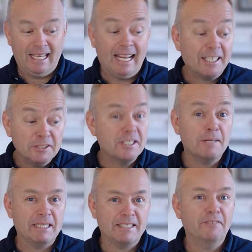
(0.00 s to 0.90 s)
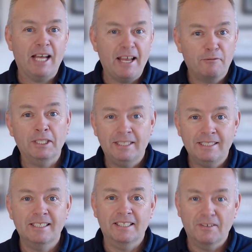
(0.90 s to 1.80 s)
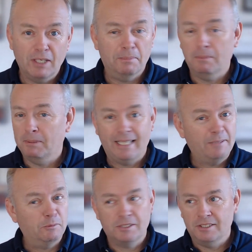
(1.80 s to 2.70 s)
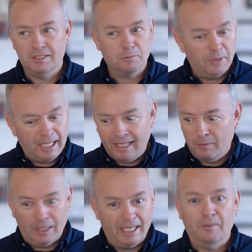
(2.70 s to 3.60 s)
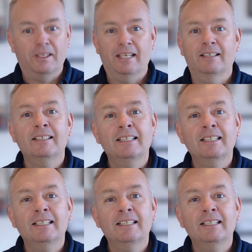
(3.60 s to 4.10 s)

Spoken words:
And I consider myself a halfway decent developer, but that was just way out there.